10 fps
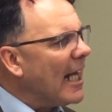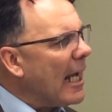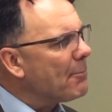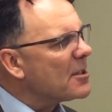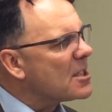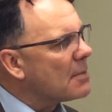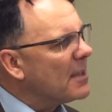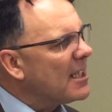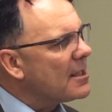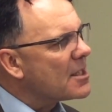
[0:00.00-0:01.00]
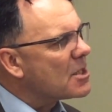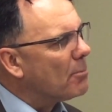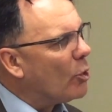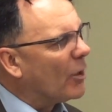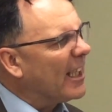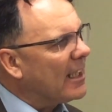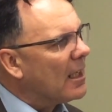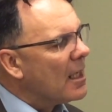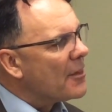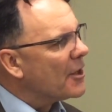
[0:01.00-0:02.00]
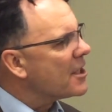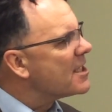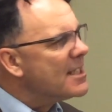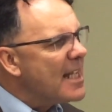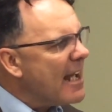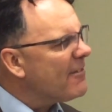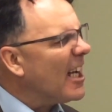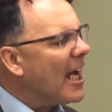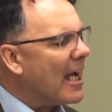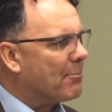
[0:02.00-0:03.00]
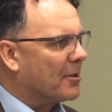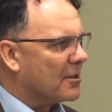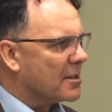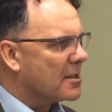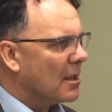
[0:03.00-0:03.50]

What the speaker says: happened to me this morning that has never happened